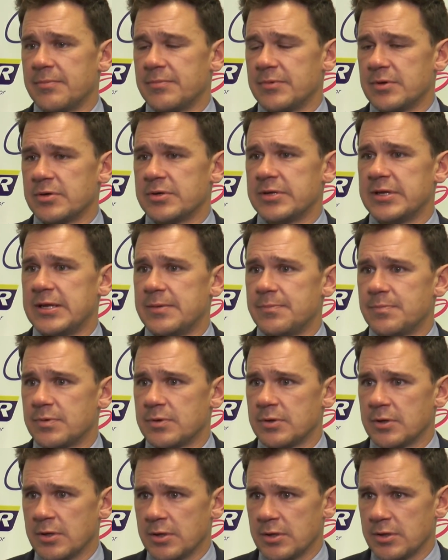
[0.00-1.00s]
they're deep,
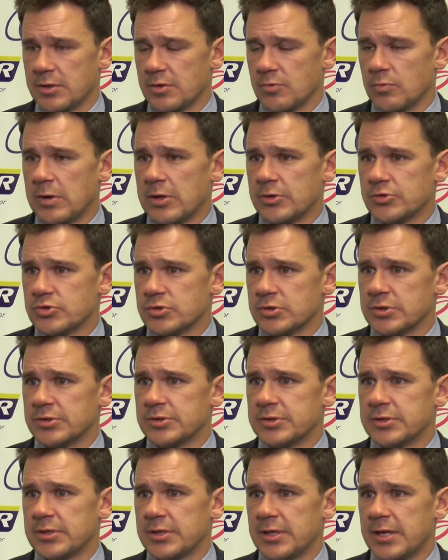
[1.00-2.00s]
they're well
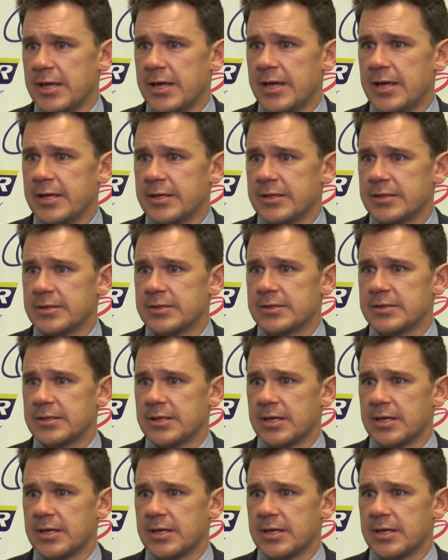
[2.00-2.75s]
drilled, and